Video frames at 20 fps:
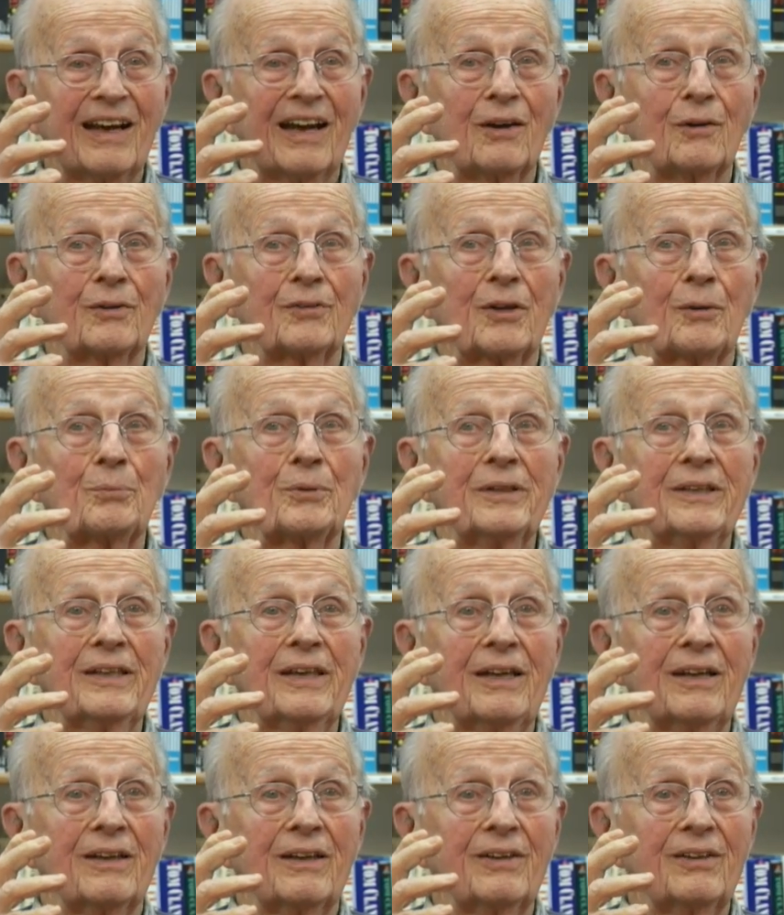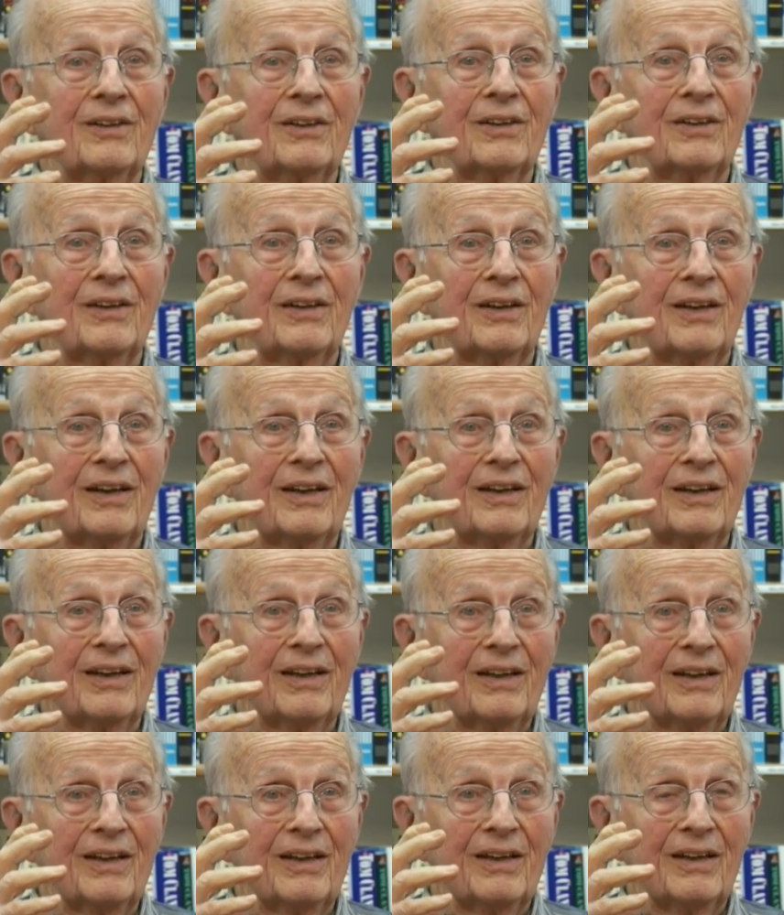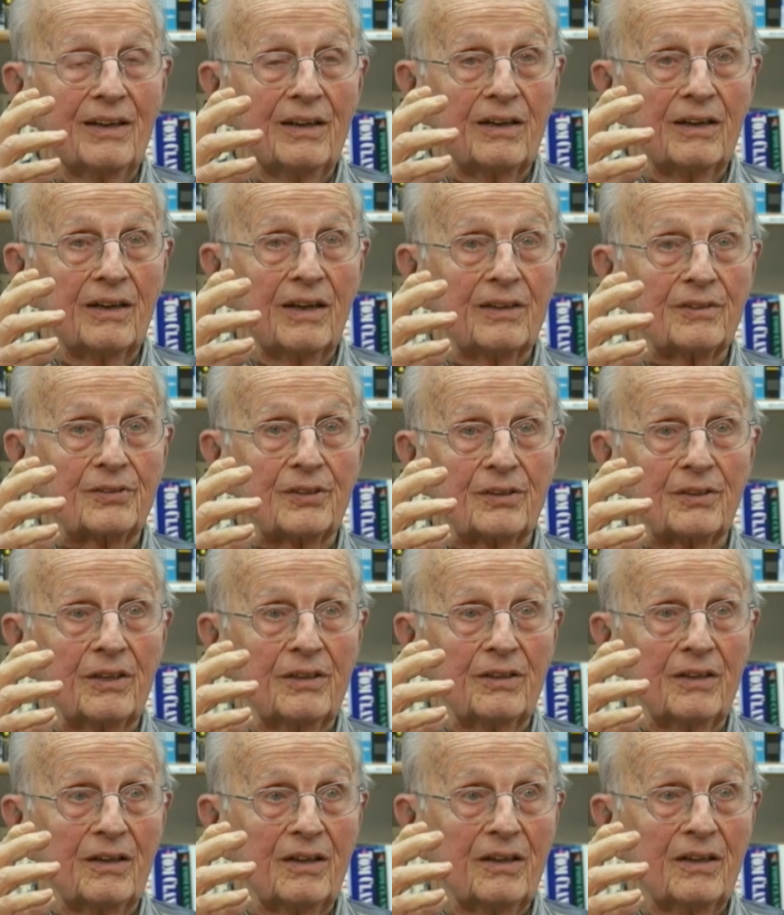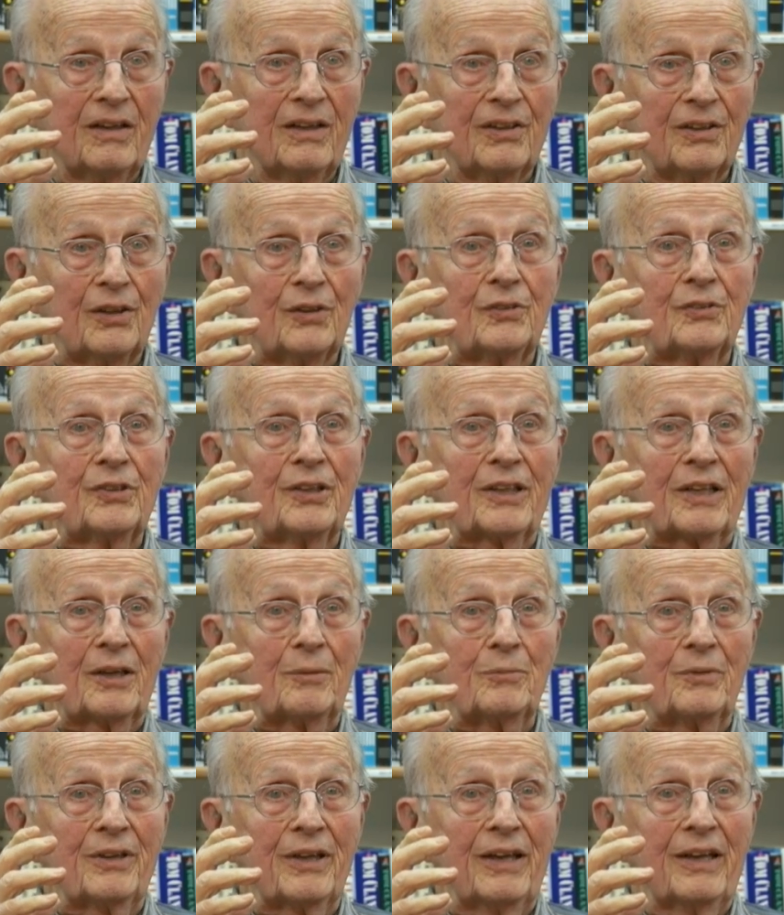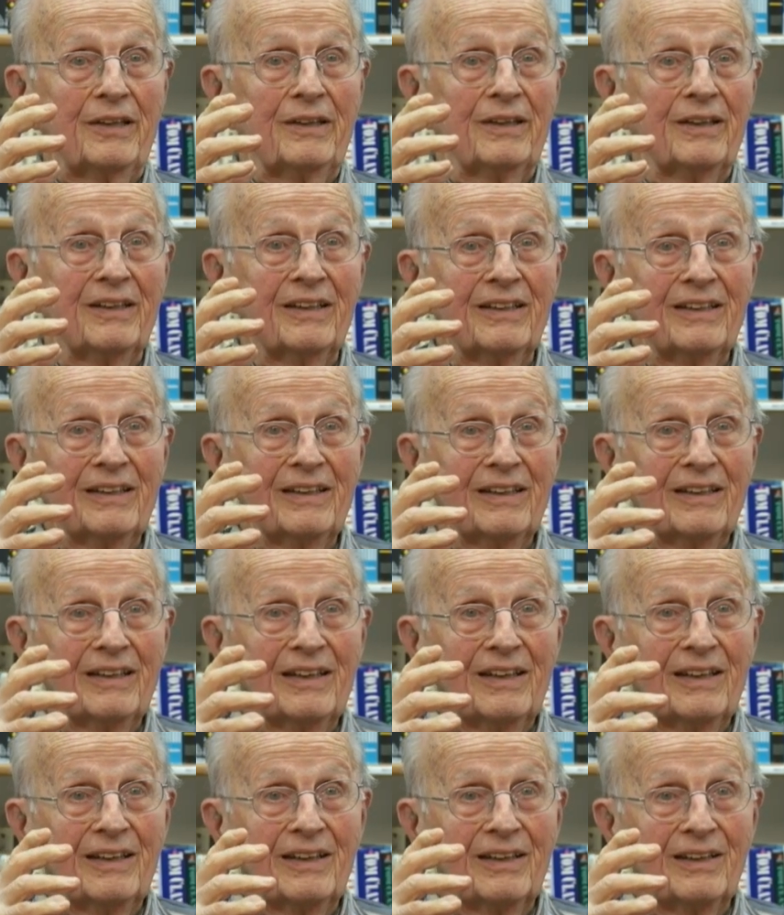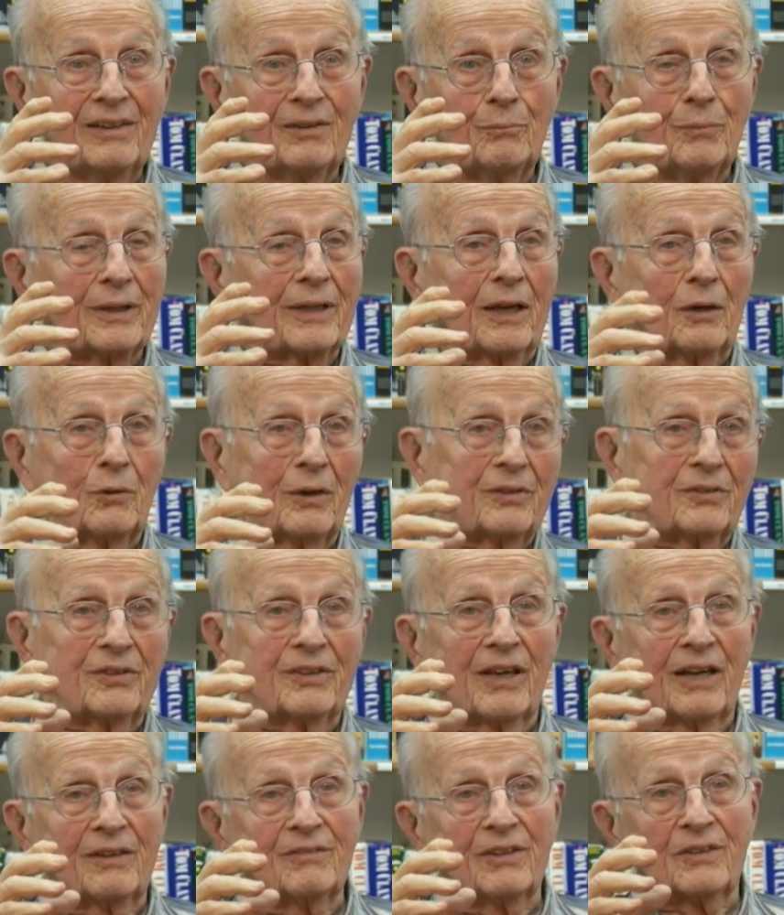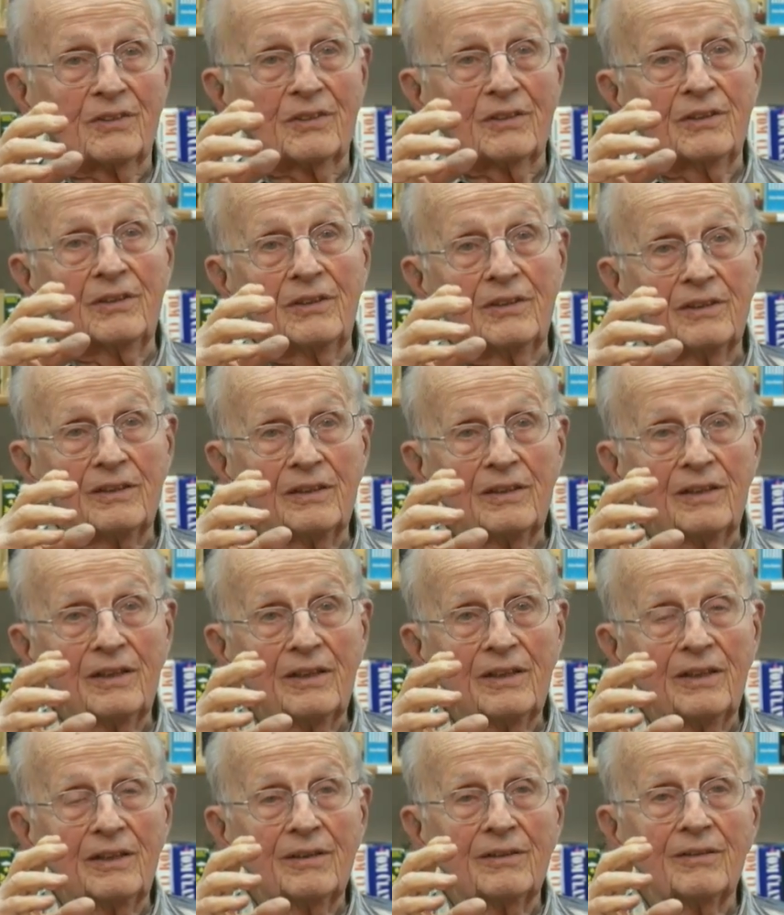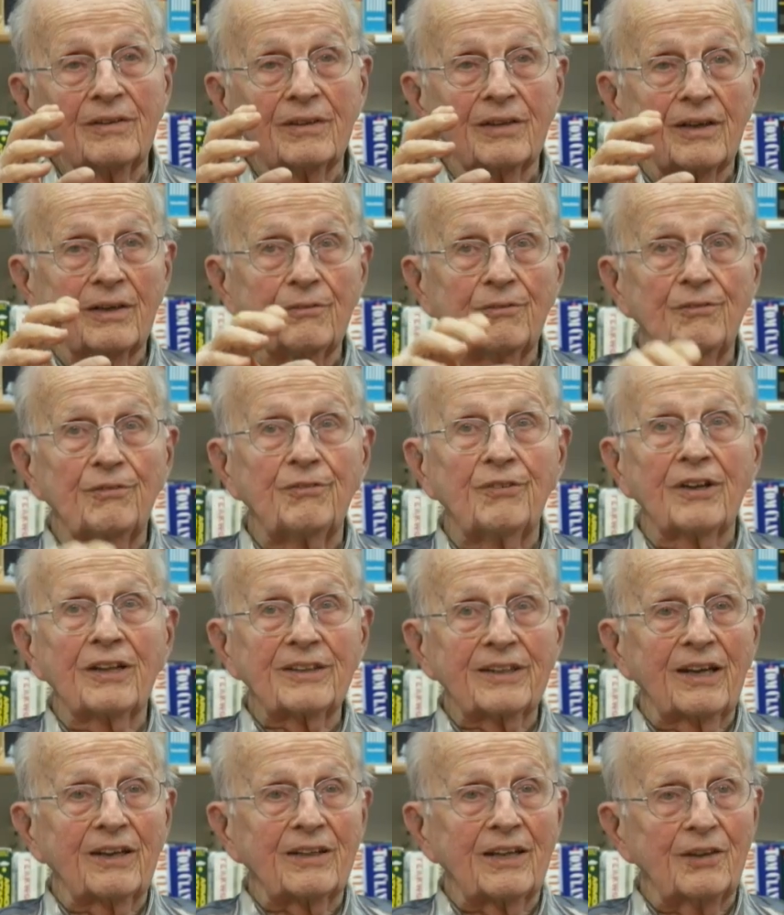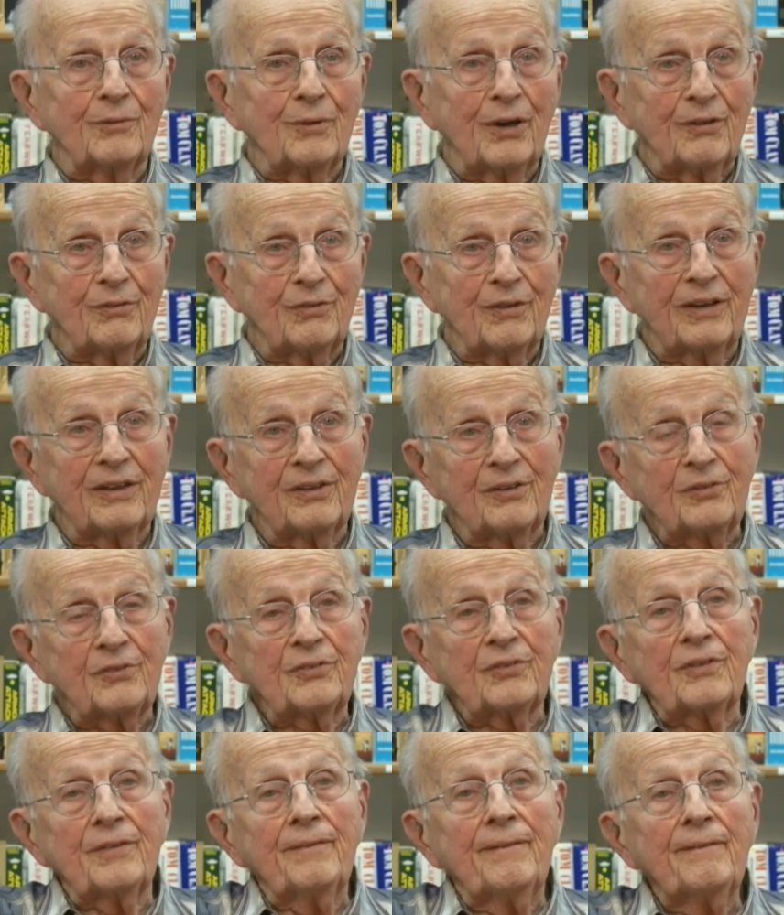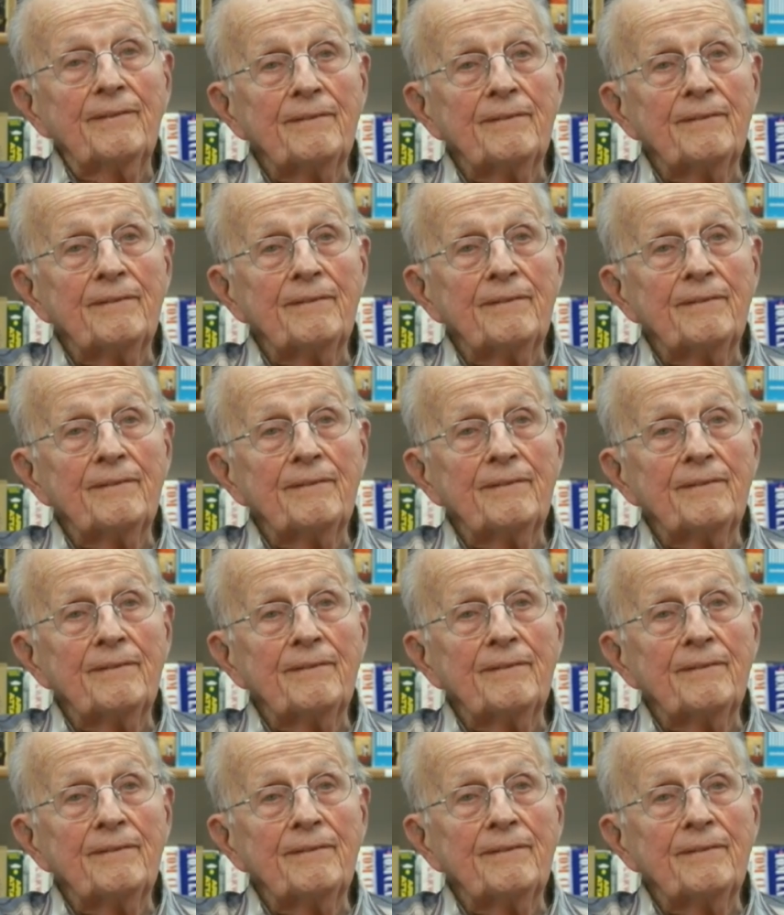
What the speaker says: I was up in the air. I said, this is it, I'm dead. But I wasn't, obviously. And I fell down on my face,